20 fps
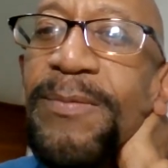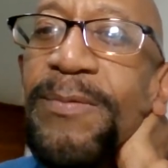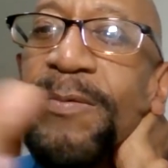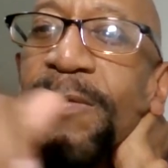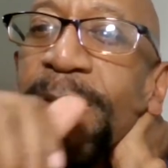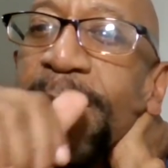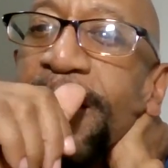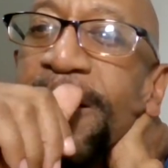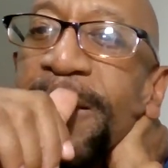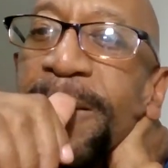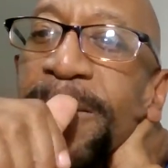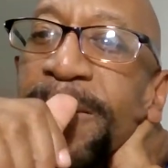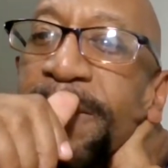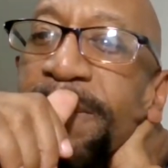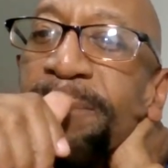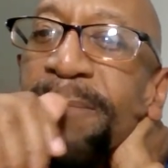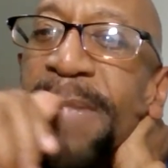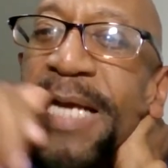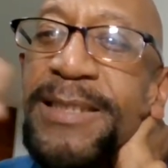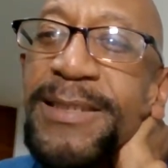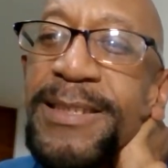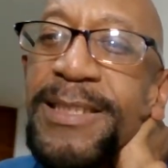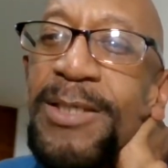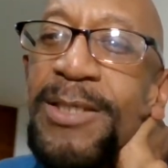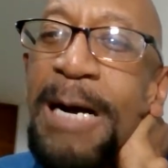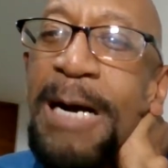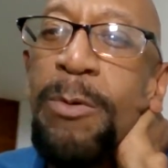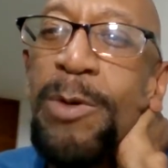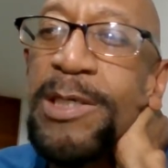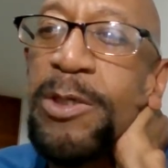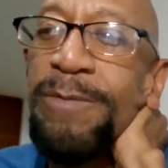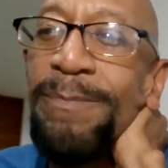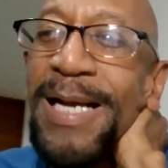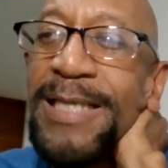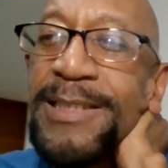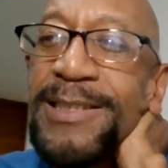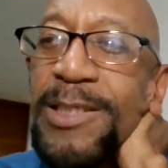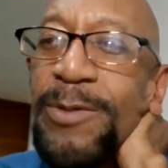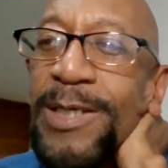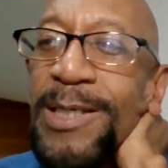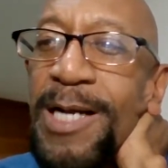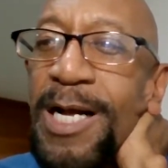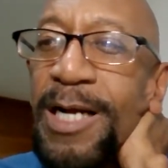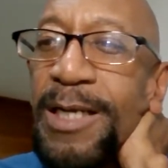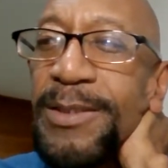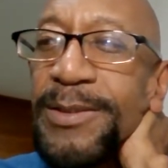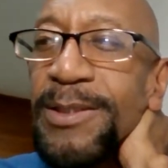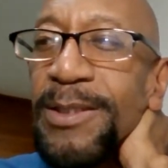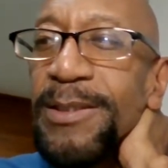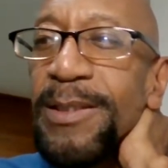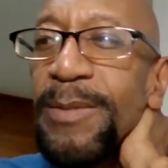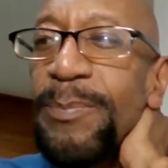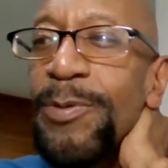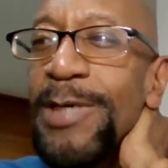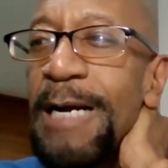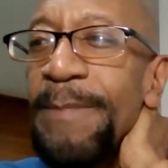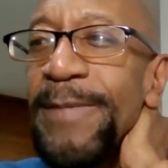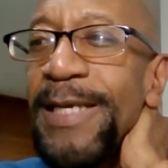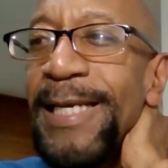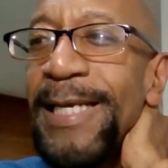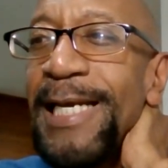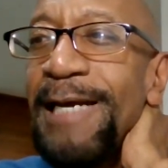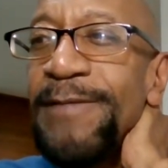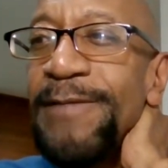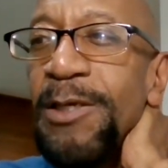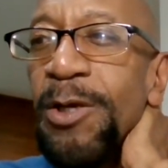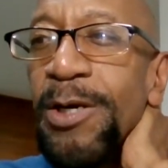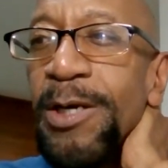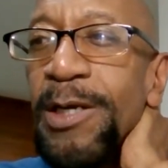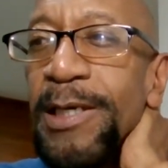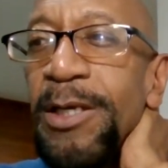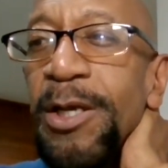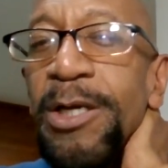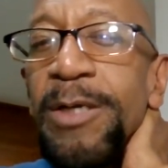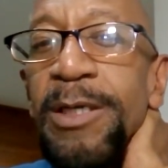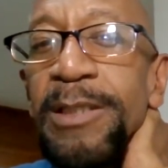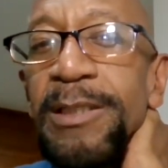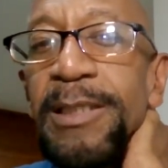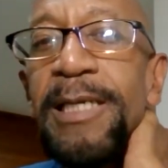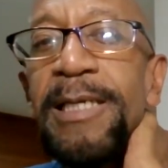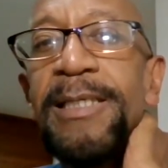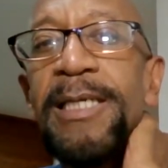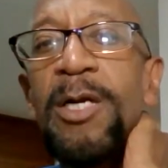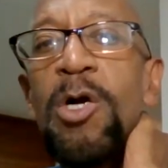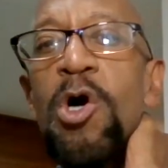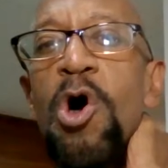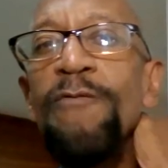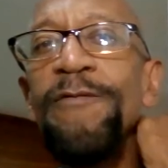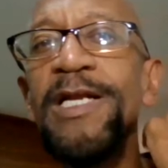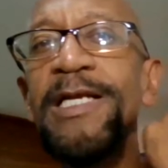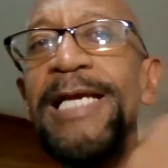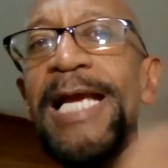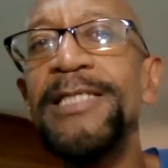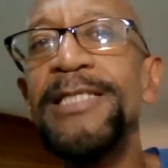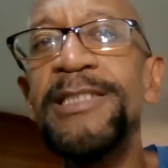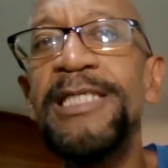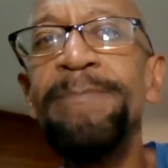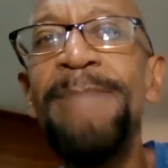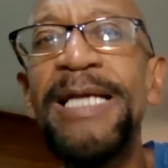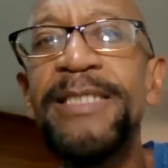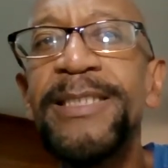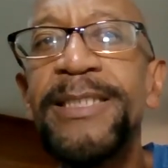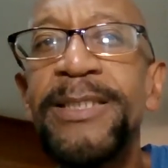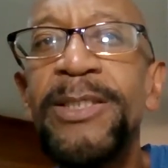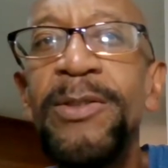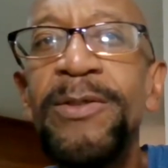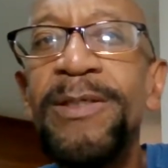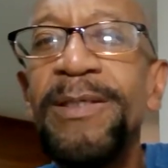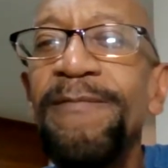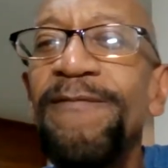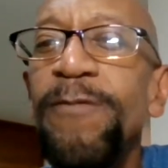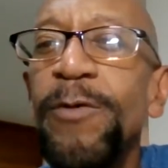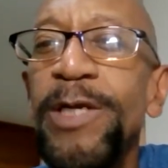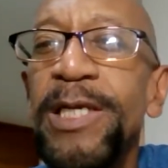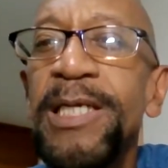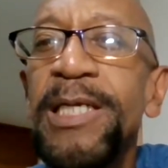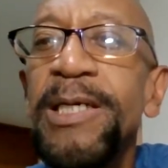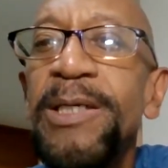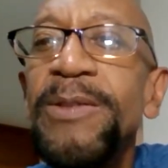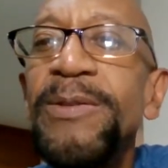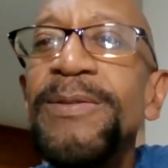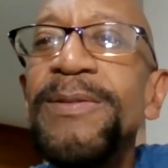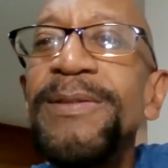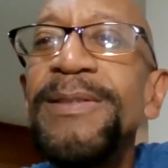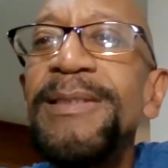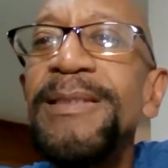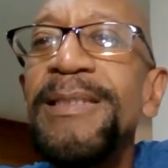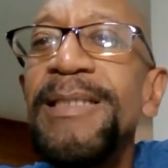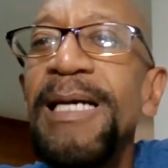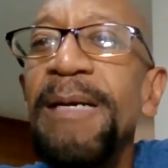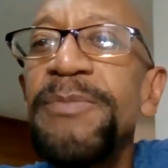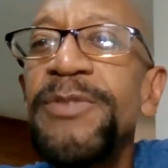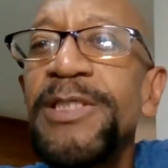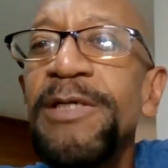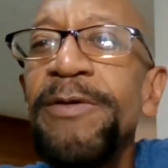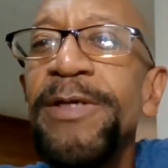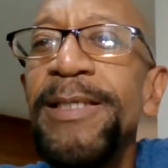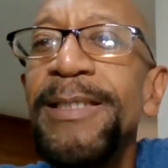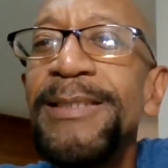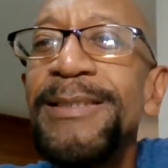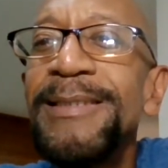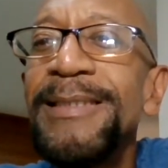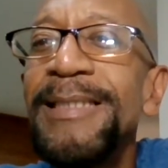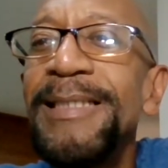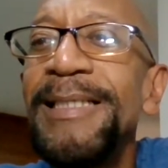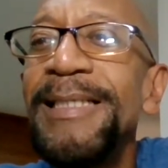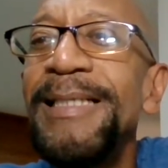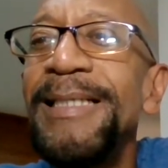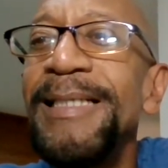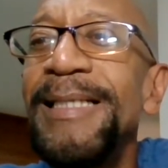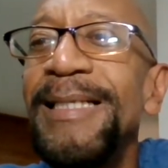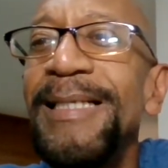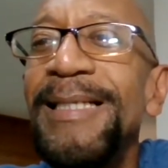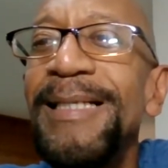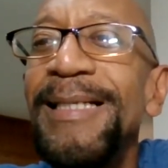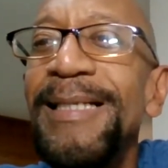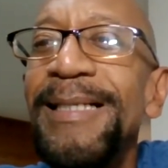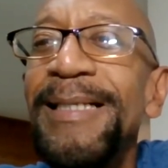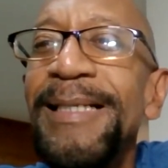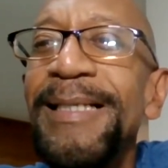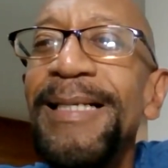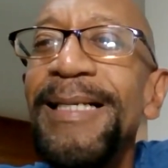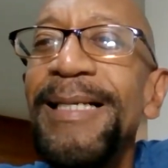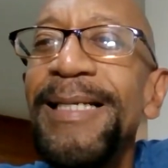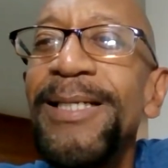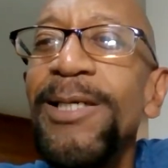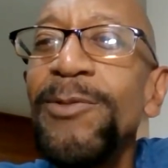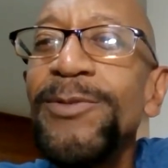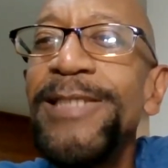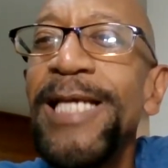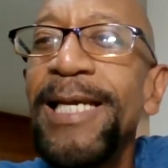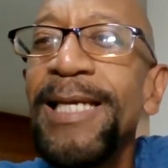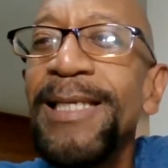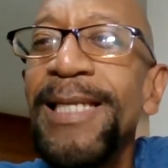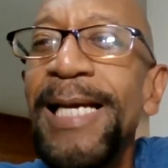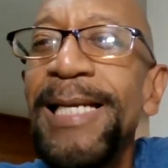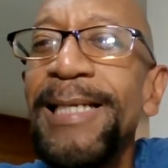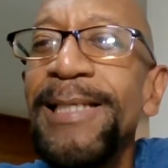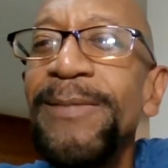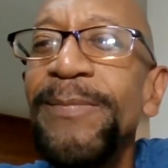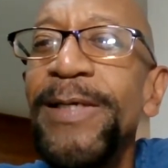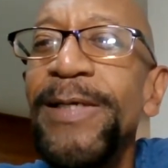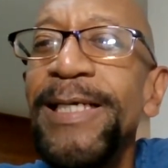Wow. Mexico, I wouldn't go to Mexico at all because of all the problem they have. Look what their COVID cases in Mexico before you go. I'm serious. Don't take it lightly,